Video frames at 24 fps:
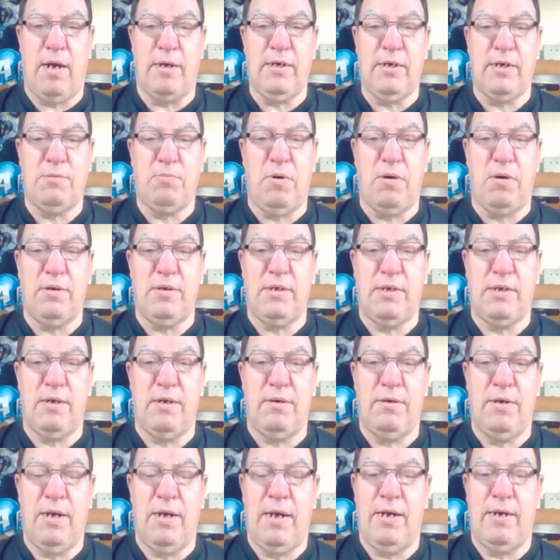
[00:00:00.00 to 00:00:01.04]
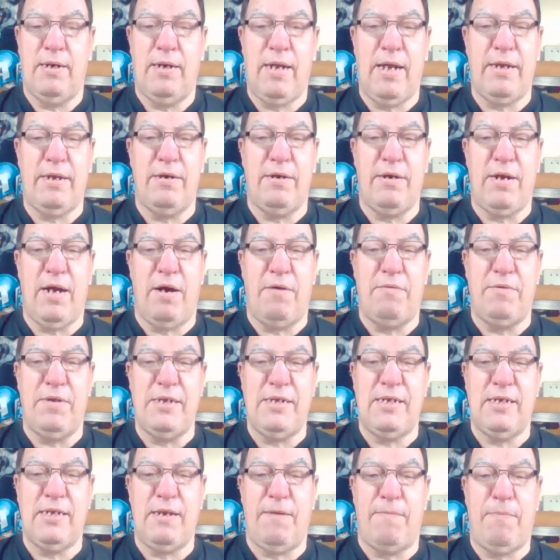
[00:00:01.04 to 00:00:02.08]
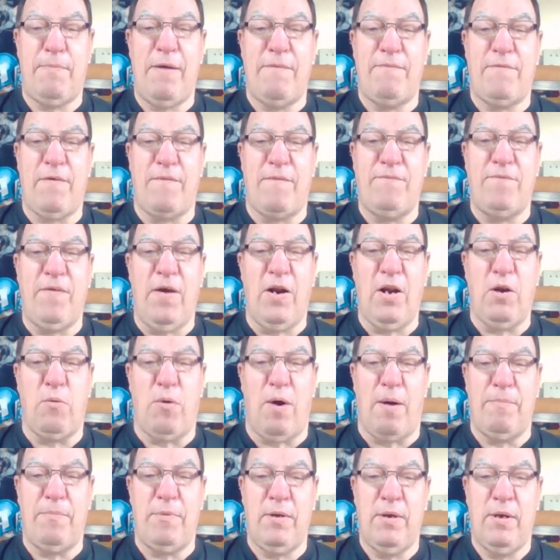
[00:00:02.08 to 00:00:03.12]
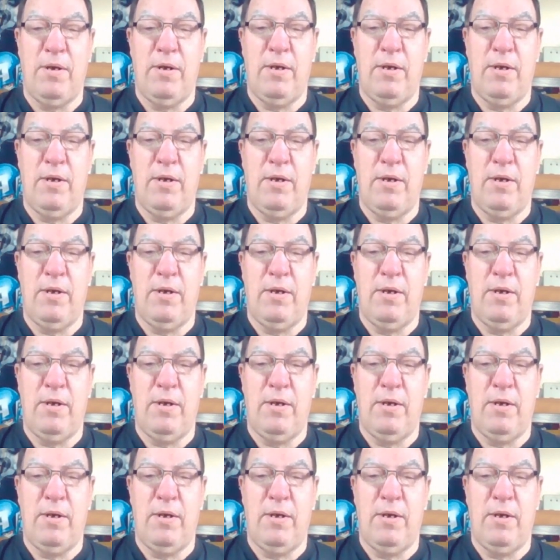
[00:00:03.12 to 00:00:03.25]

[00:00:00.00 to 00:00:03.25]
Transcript: I just want to let you know this is a bit of a follow-up